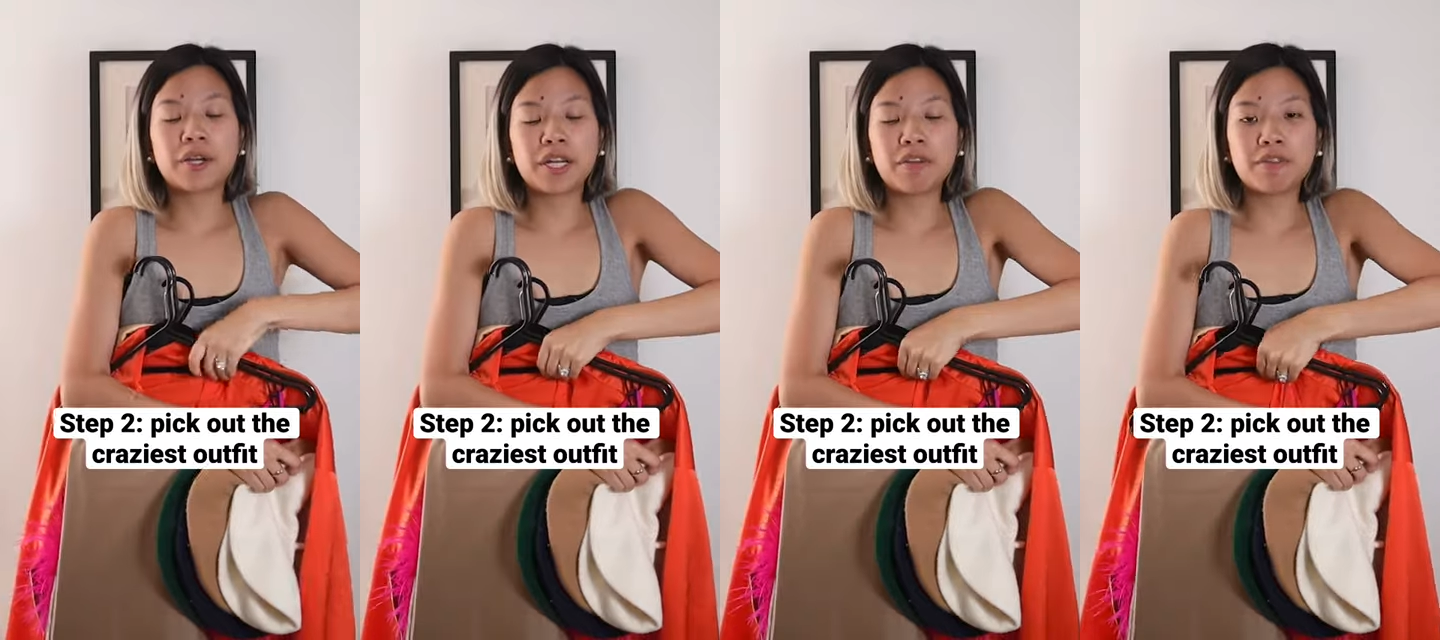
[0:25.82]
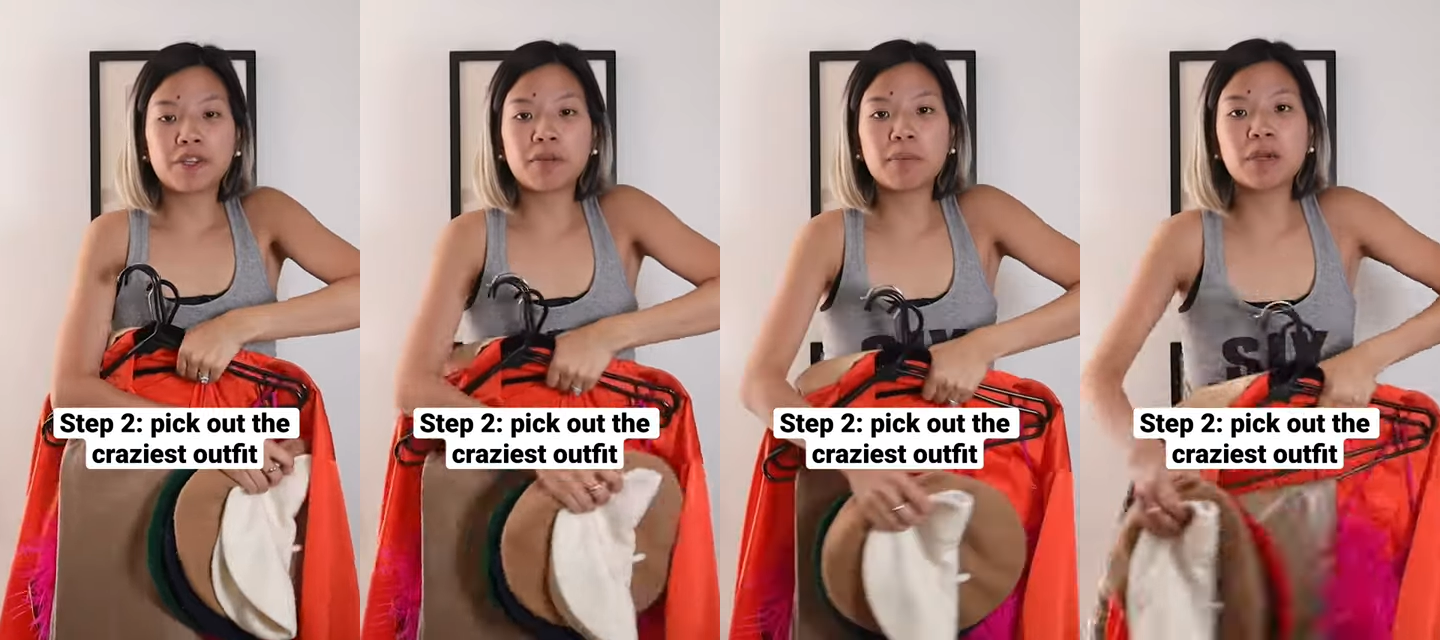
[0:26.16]
ready for the
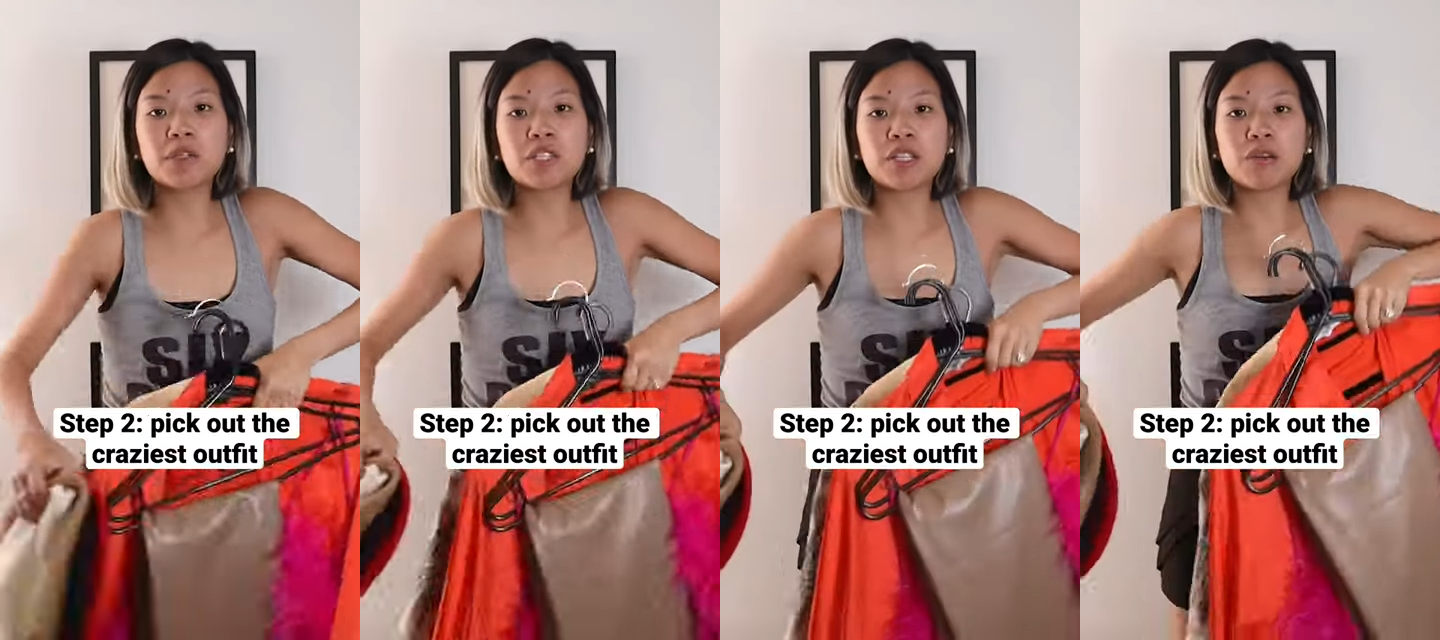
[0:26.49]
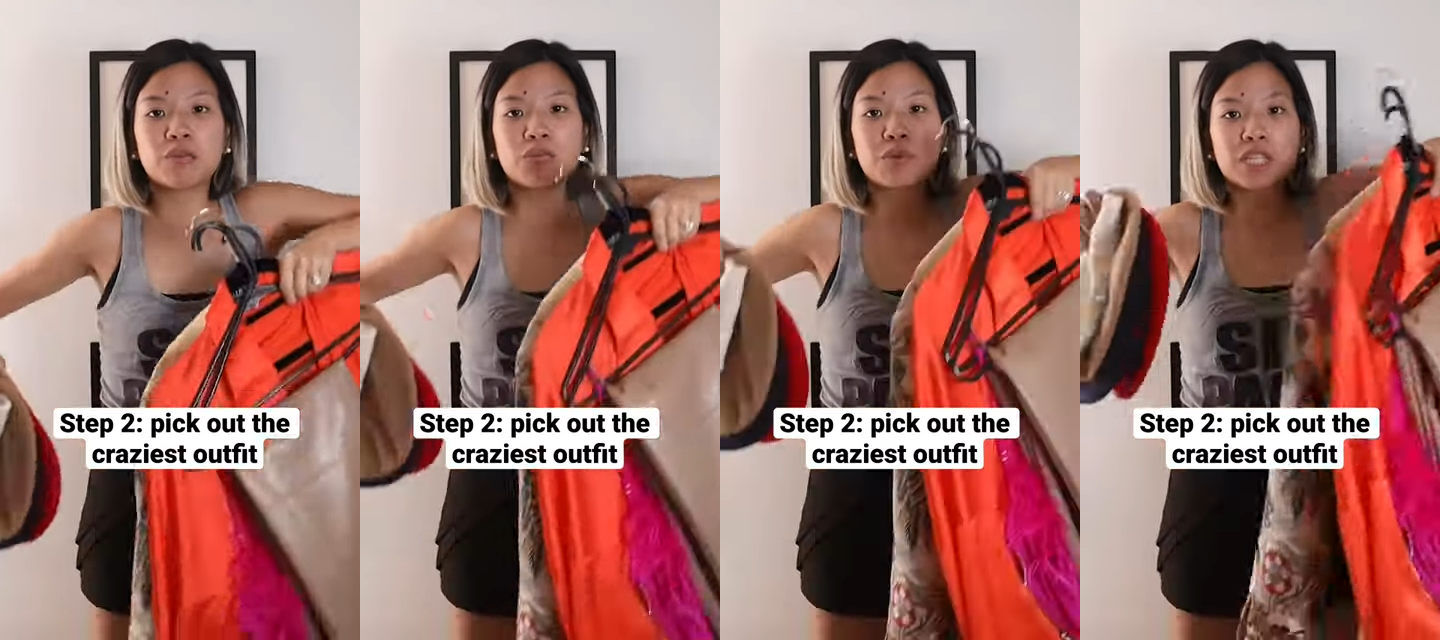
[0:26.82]
most
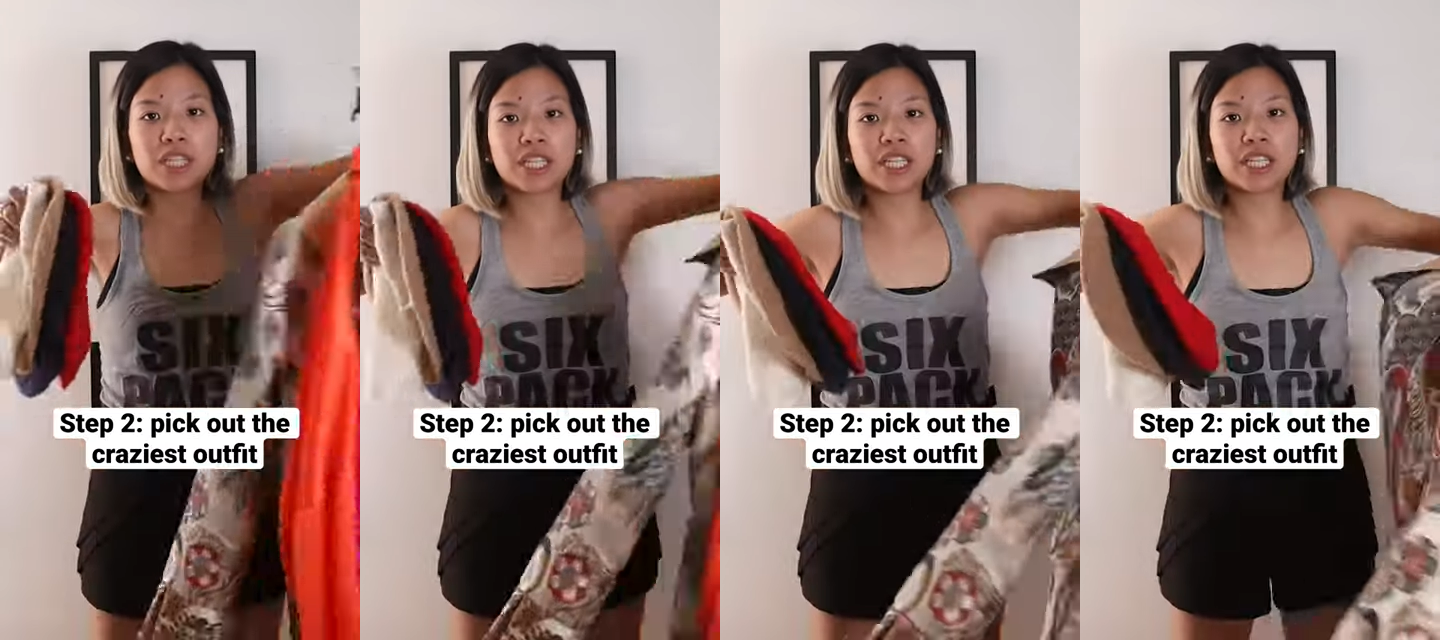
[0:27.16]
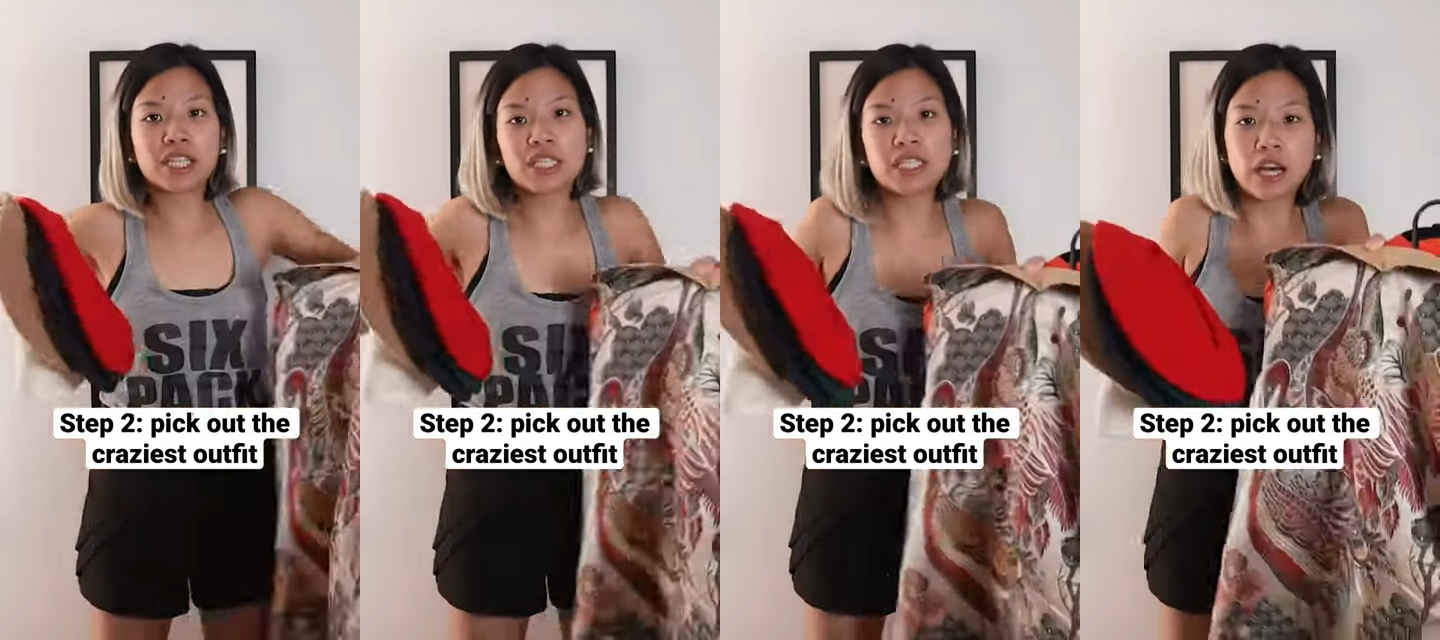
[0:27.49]

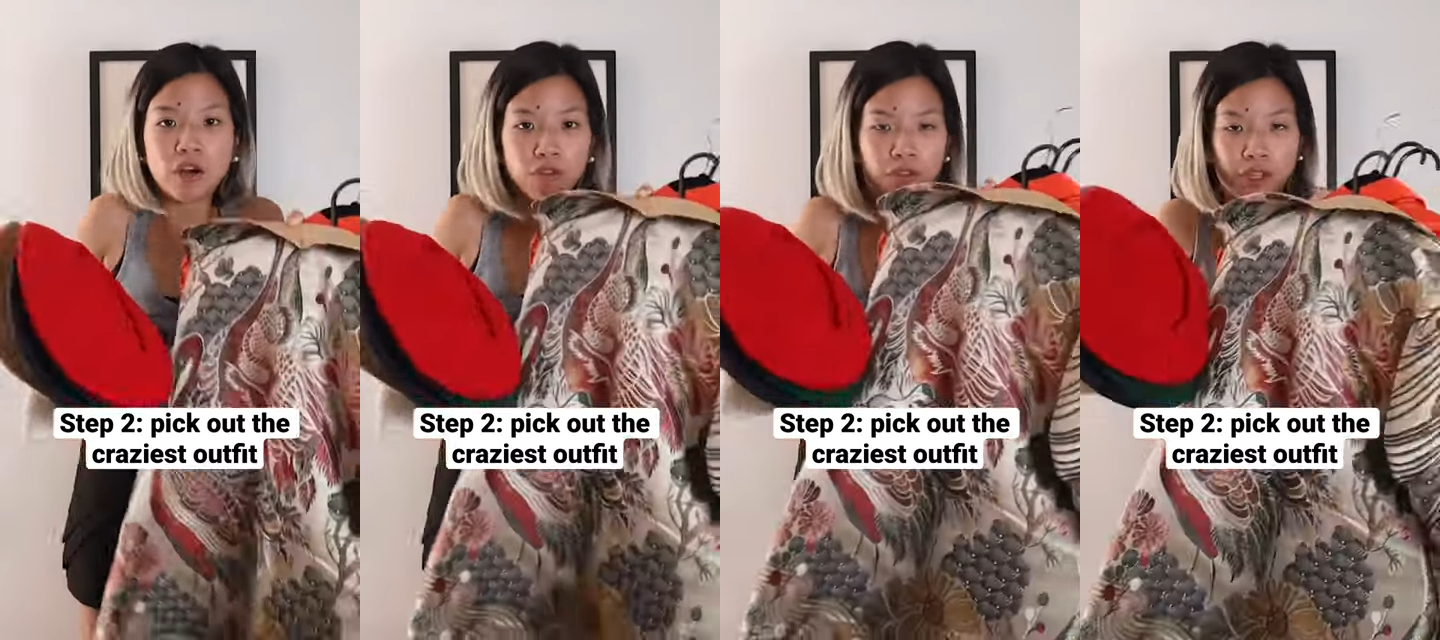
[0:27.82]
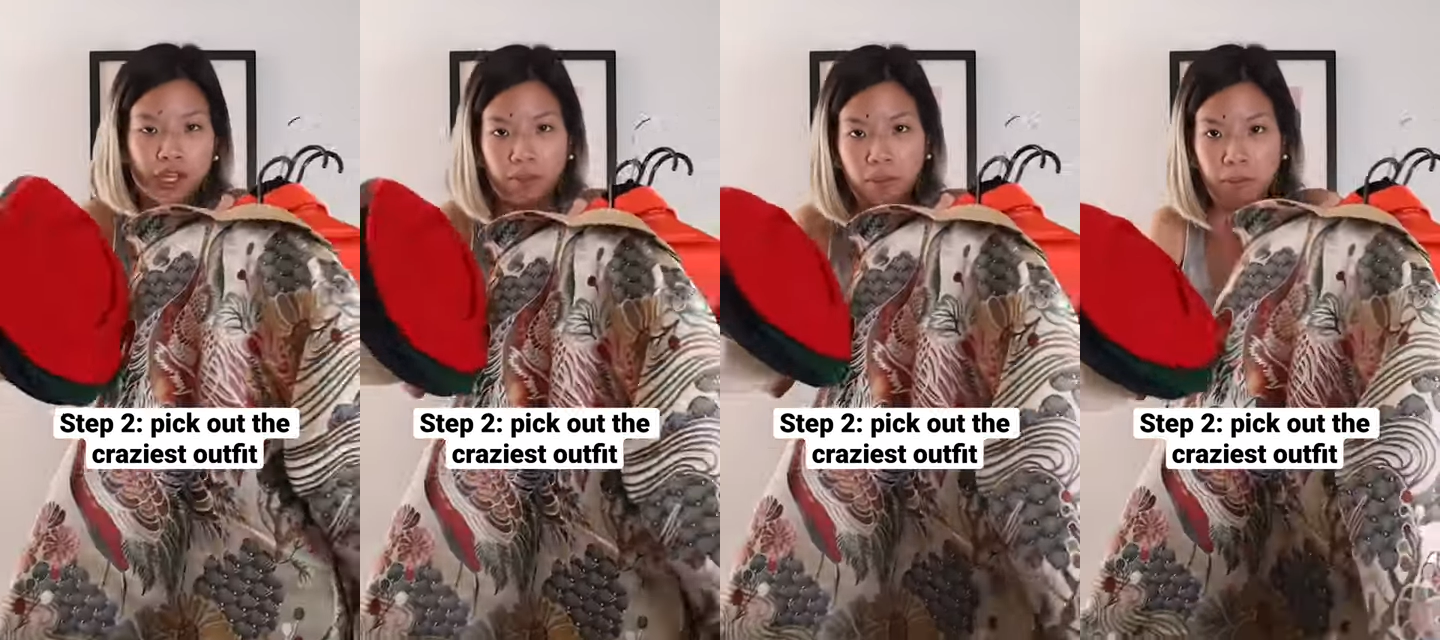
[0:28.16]
ridiculous outfit
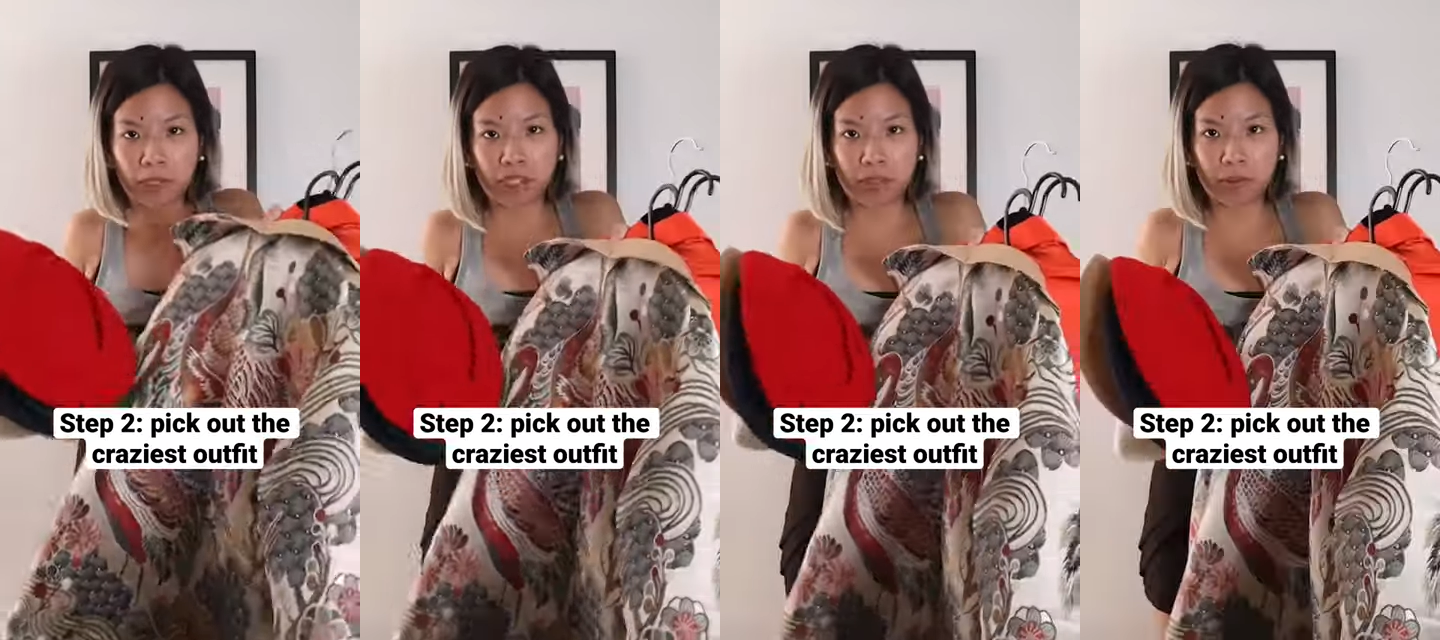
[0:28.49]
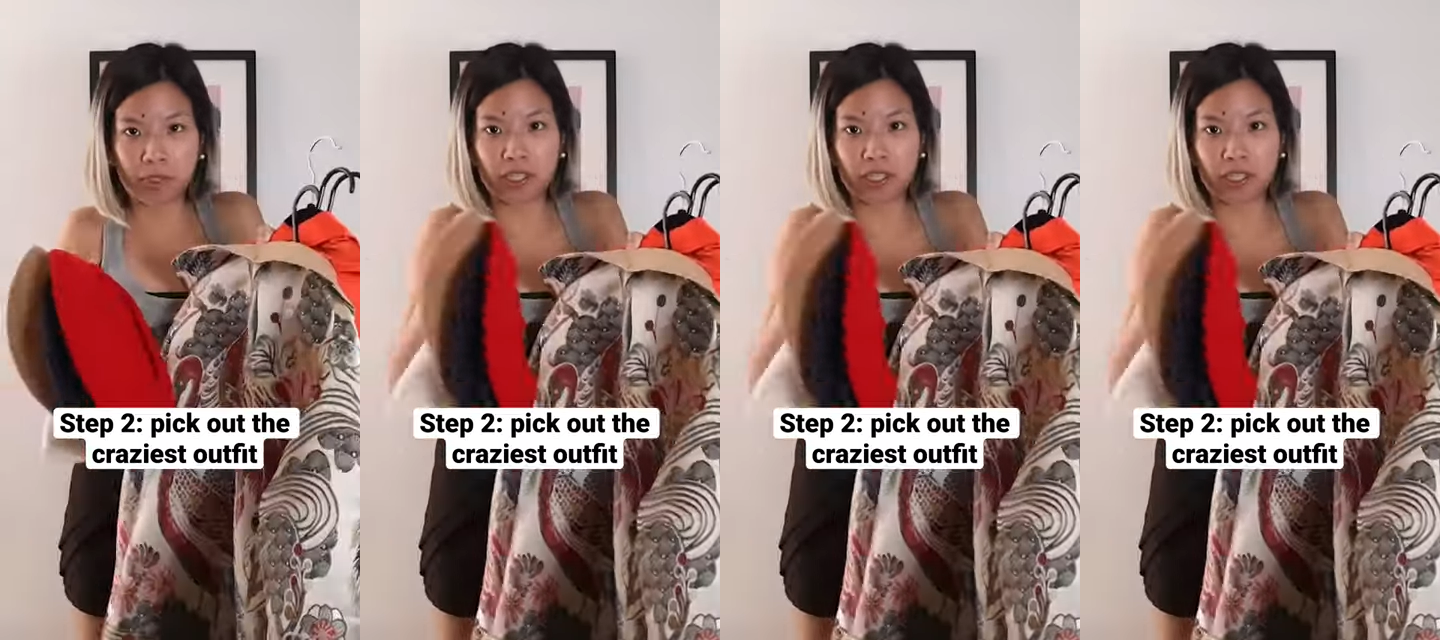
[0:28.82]
I'm about to put